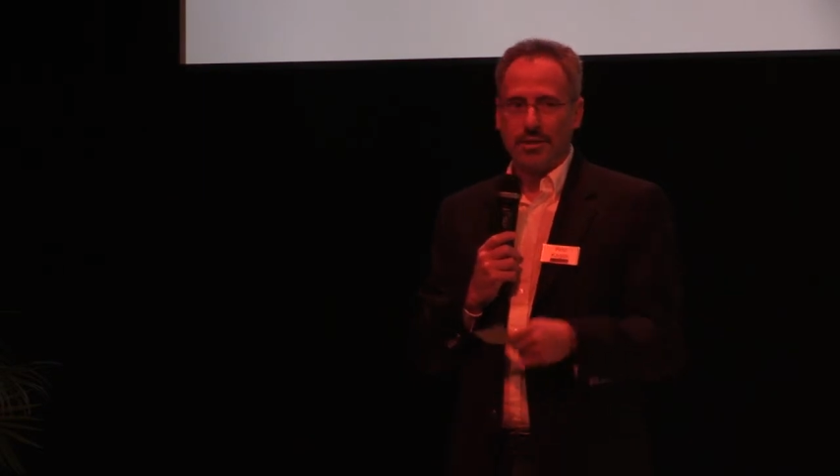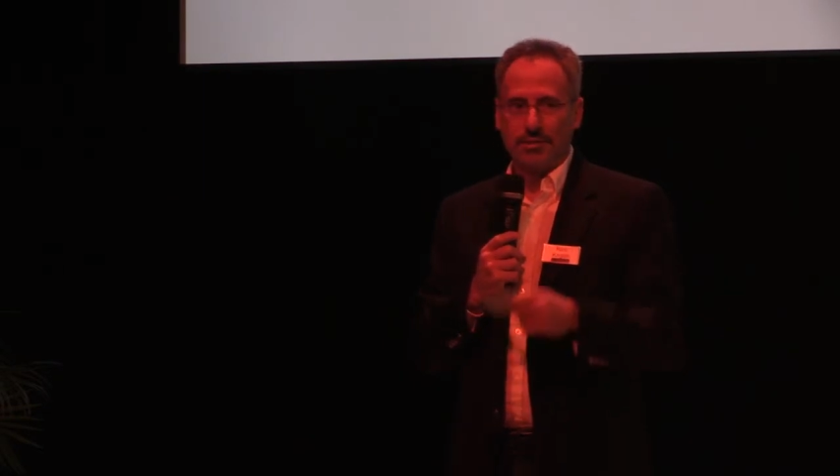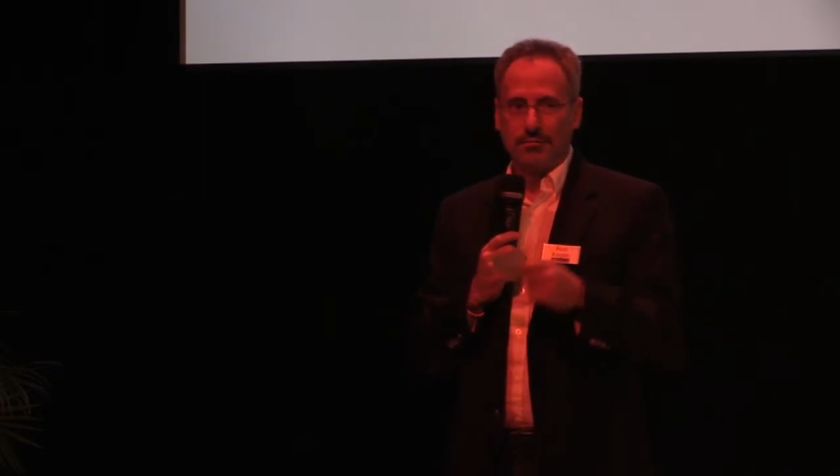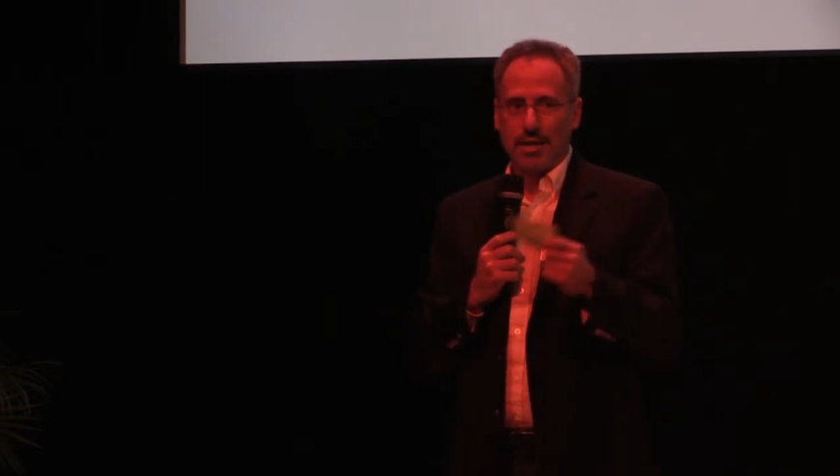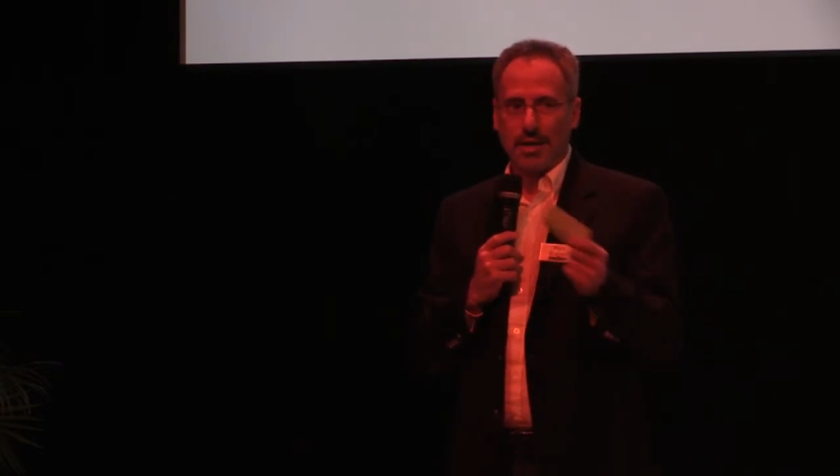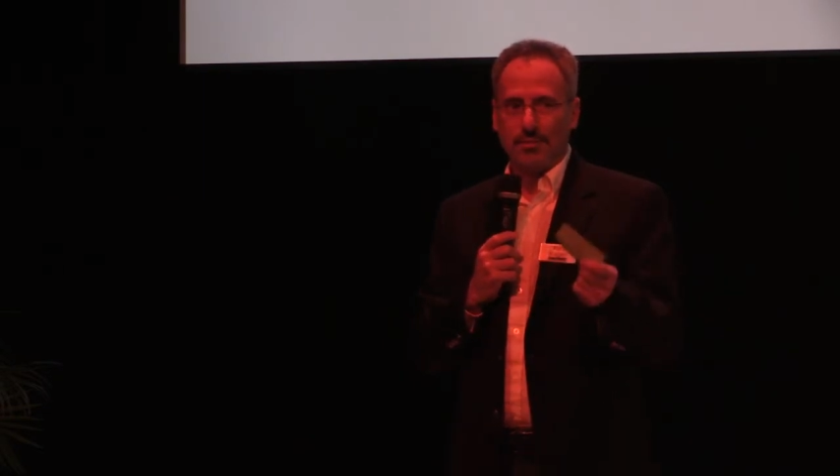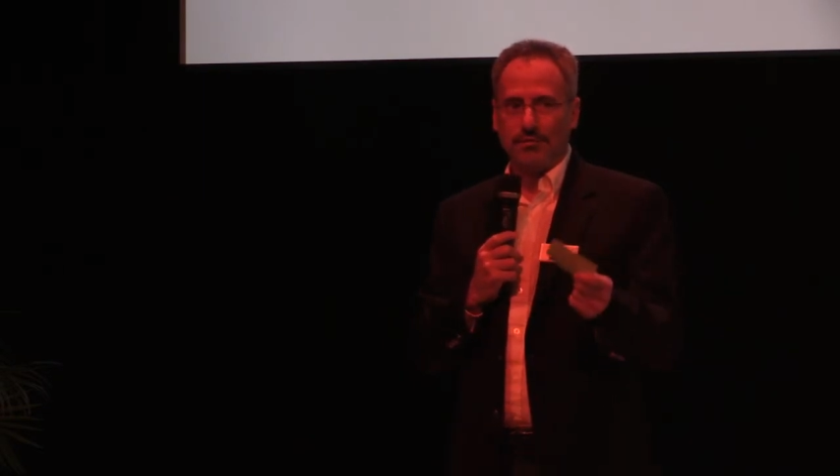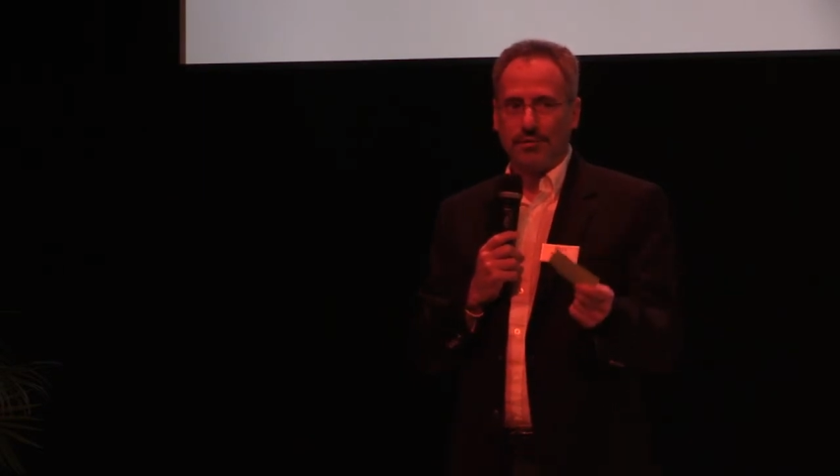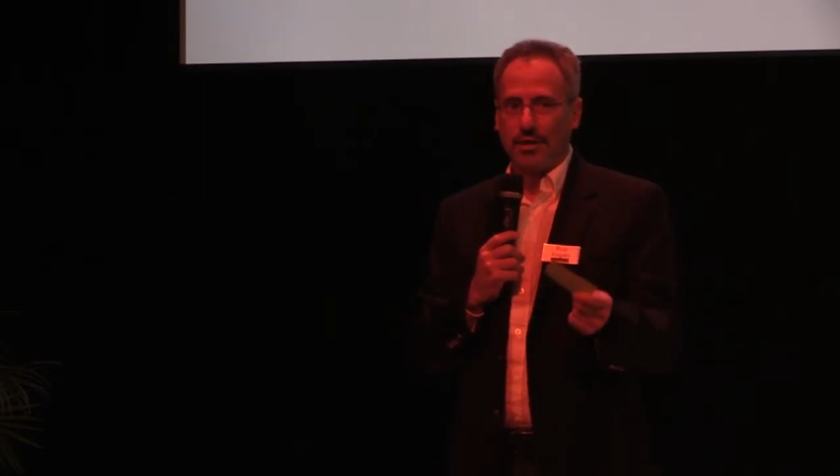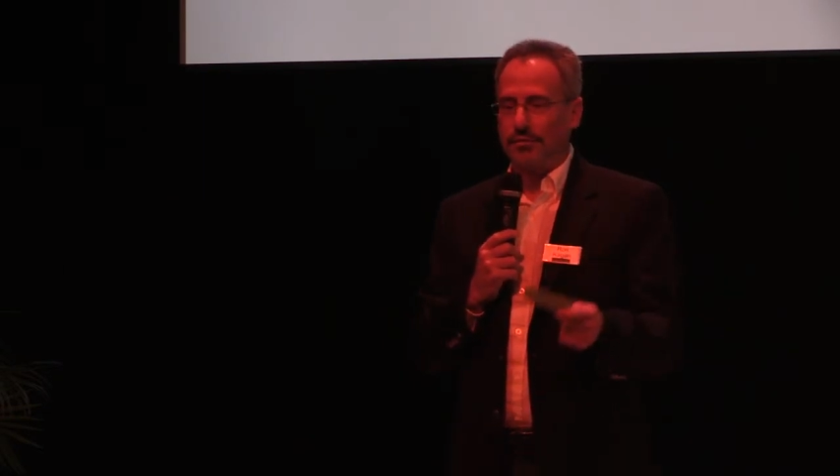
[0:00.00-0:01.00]
kind of
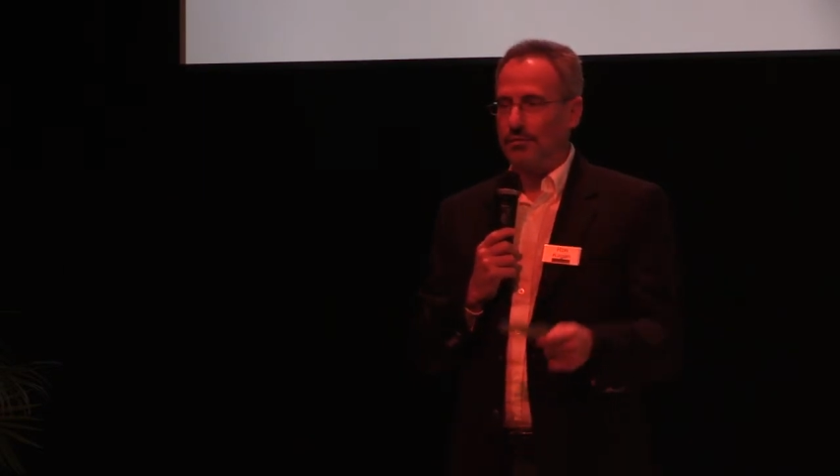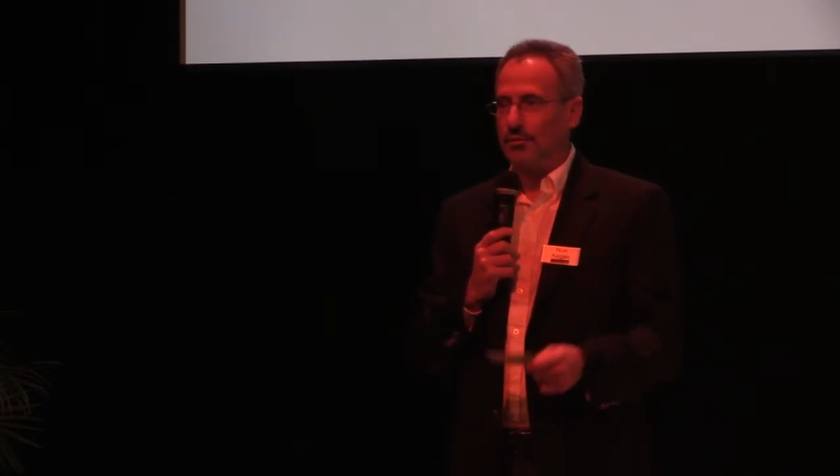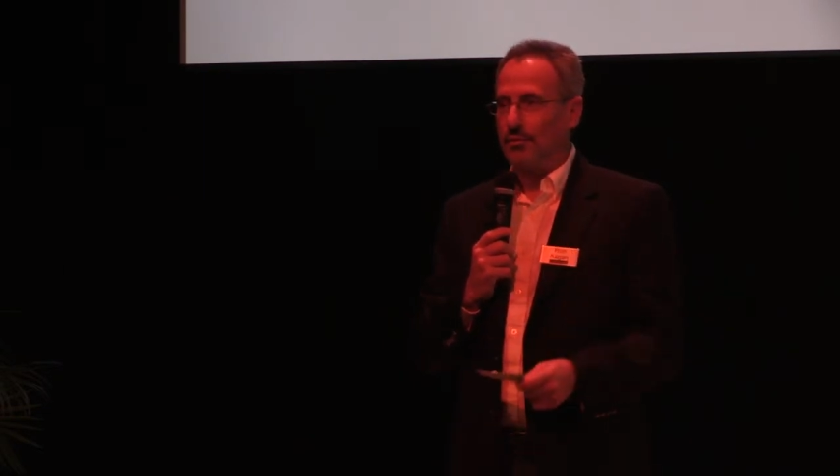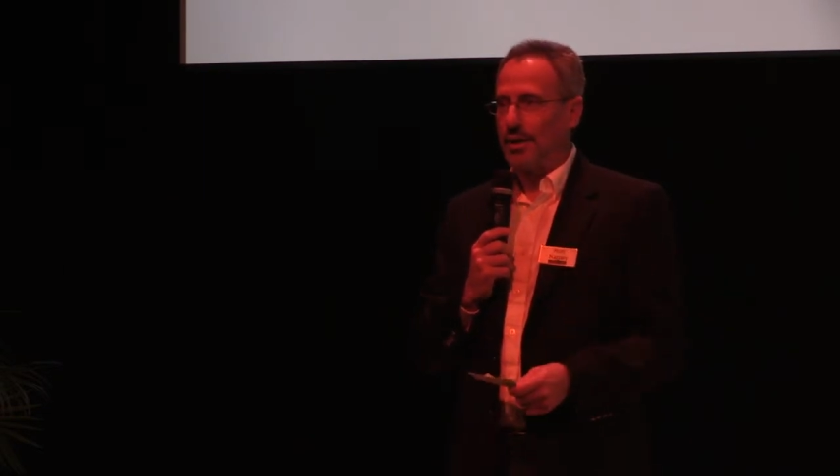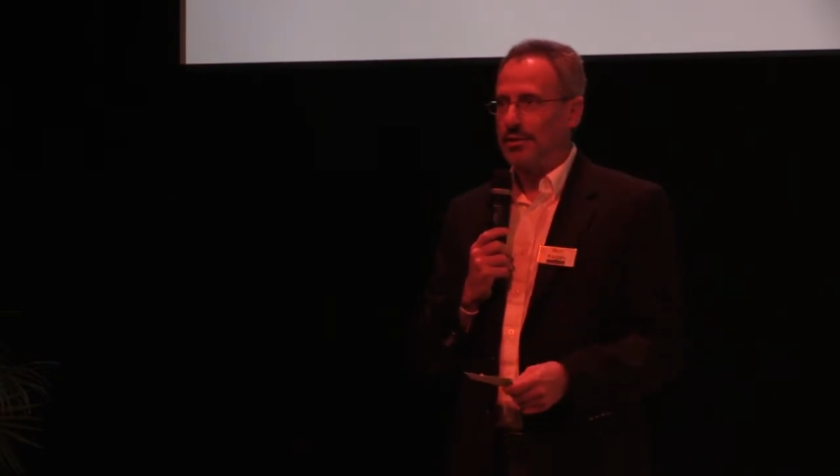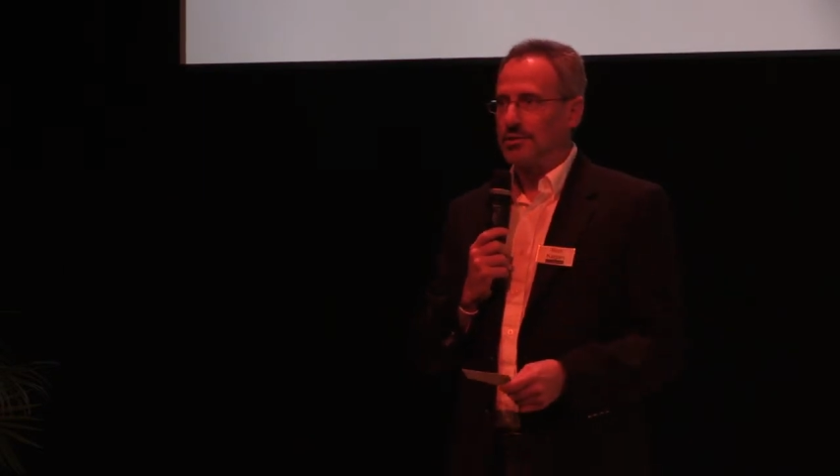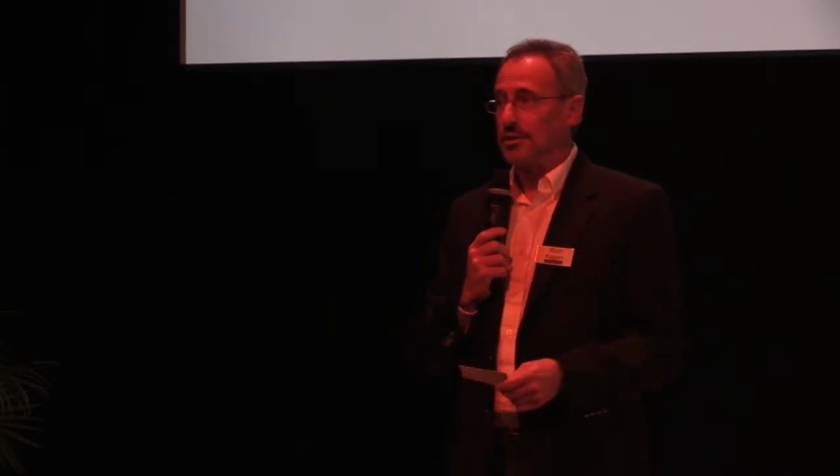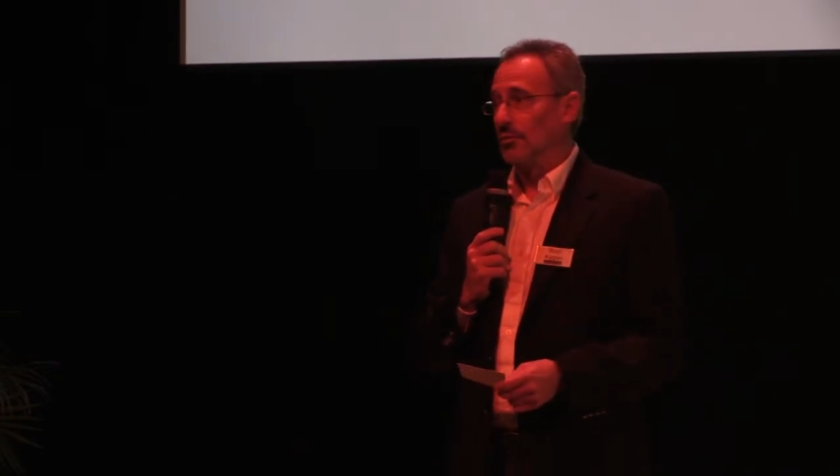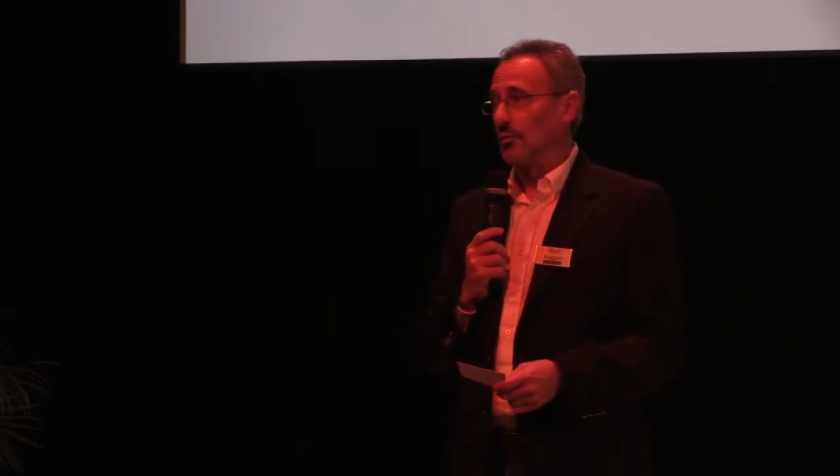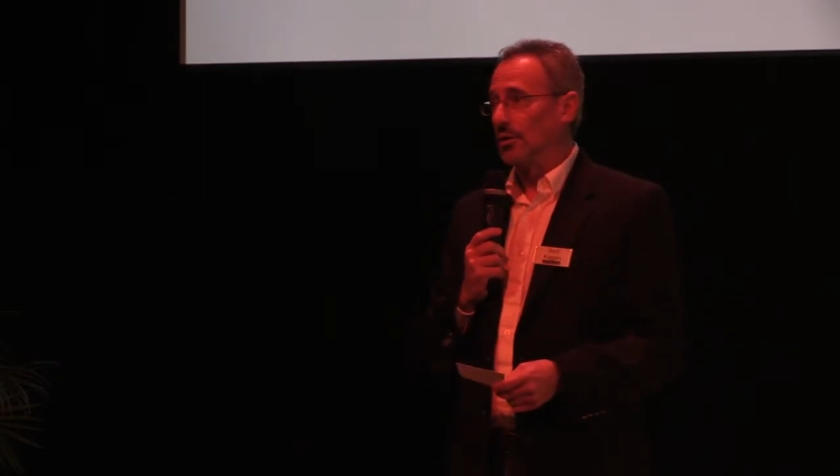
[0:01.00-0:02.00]
rapid-fire
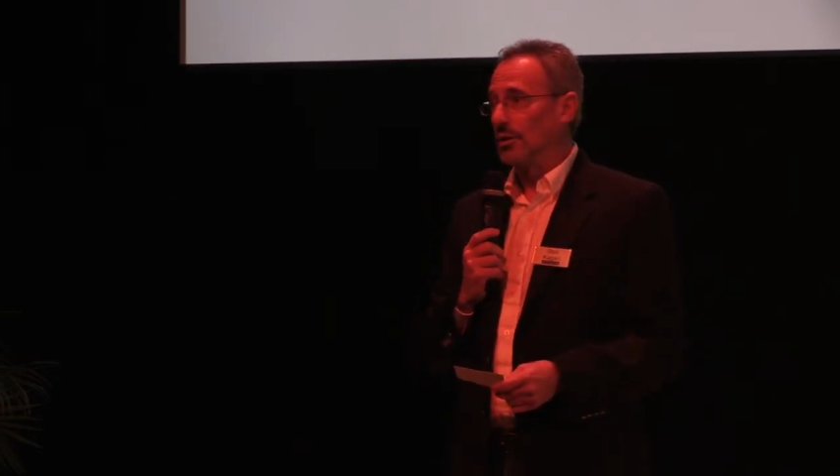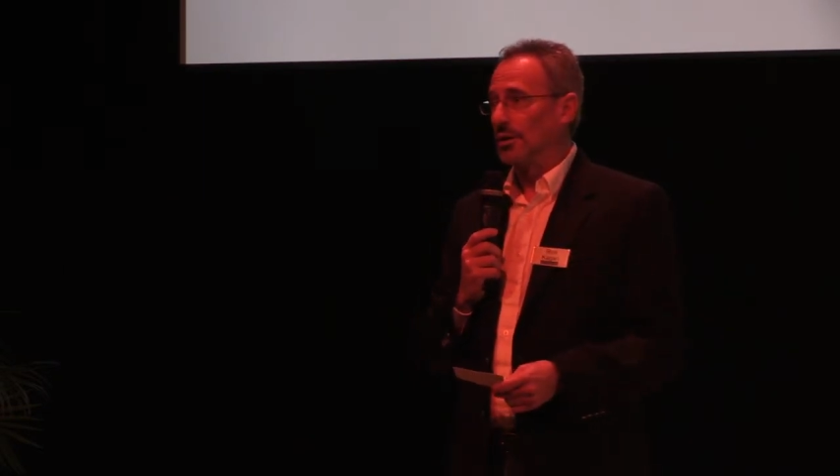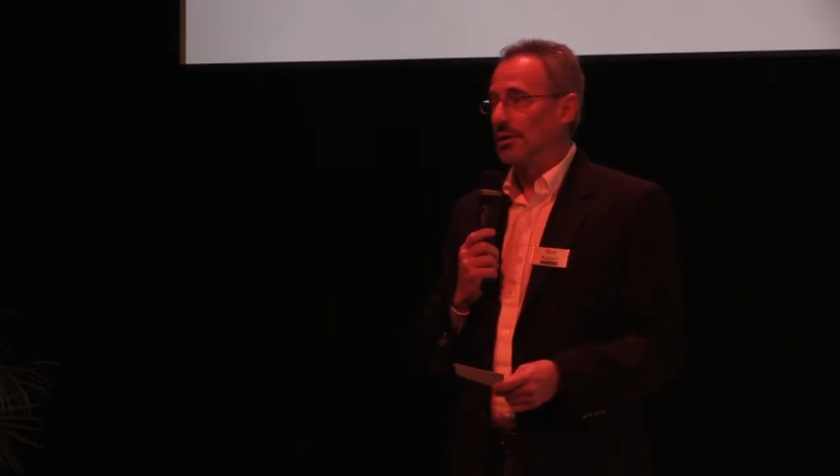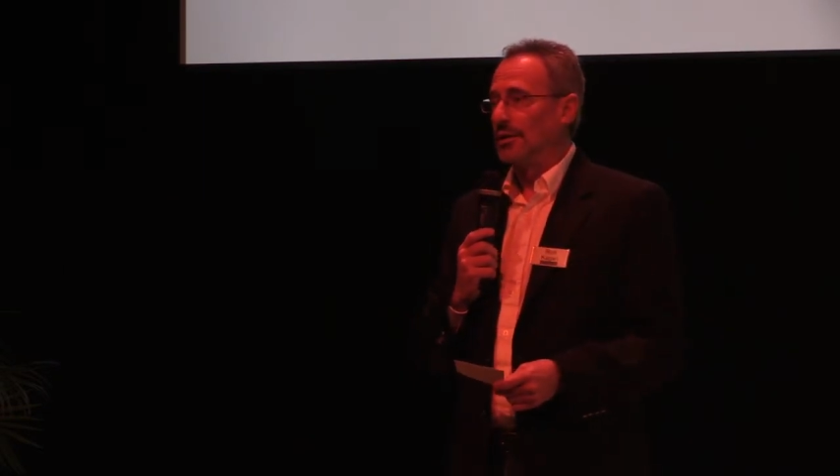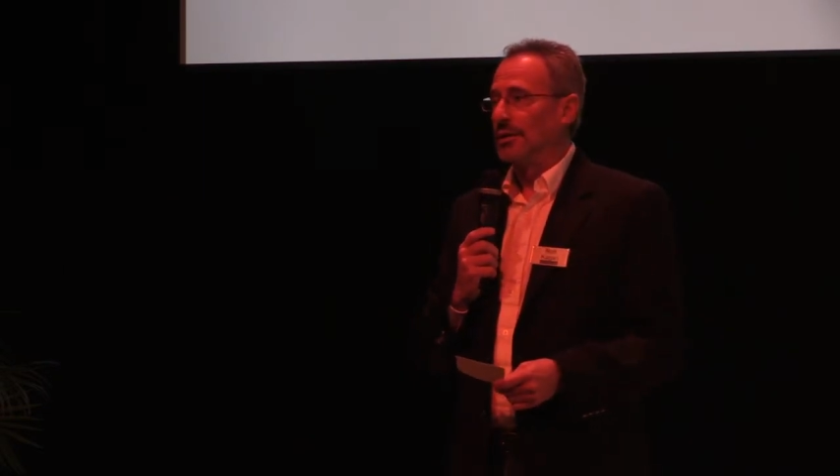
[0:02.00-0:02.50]
formats that work,